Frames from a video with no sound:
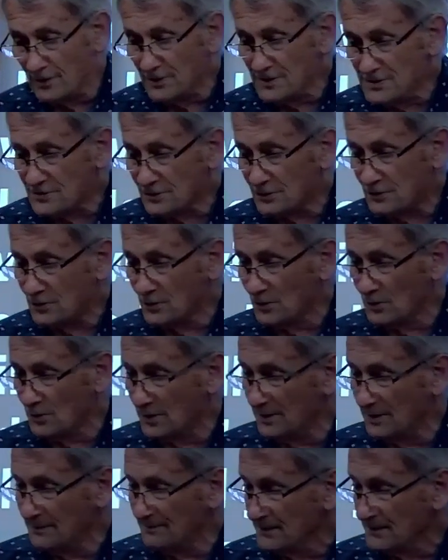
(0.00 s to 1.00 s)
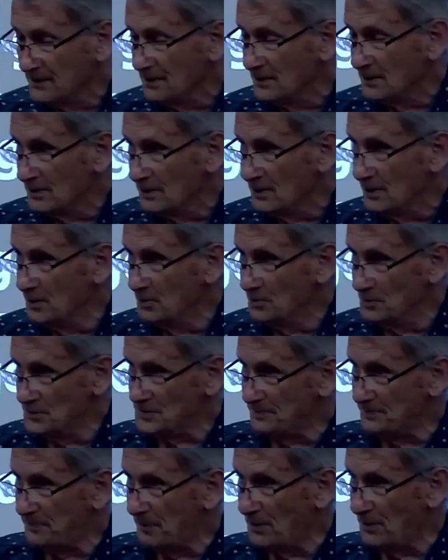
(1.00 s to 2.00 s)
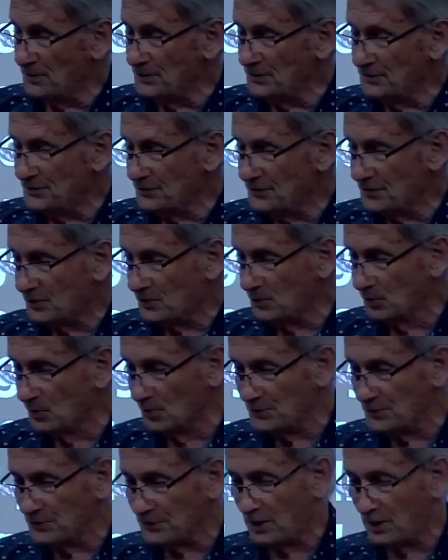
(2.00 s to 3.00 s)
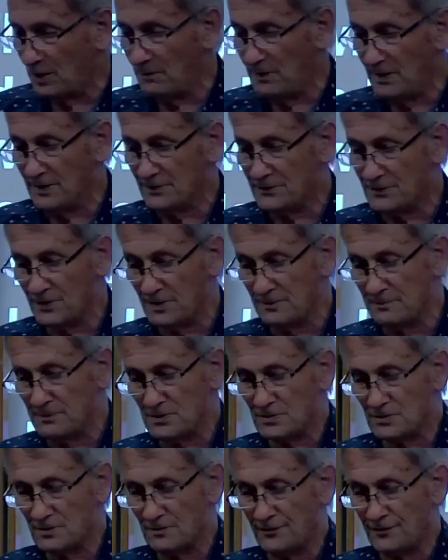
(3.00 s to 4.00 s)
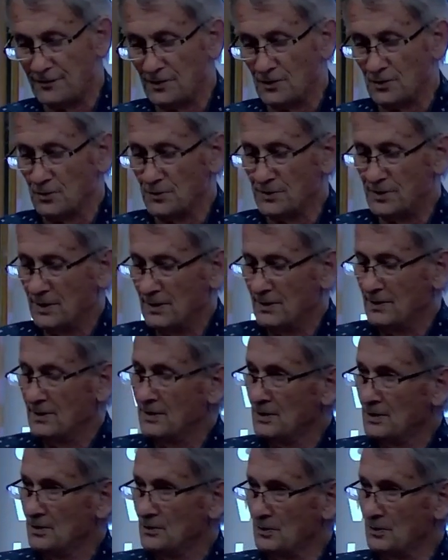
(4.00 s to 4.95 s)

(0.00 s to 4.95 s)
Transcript: secure, who responded to the call to go out to the mission field, to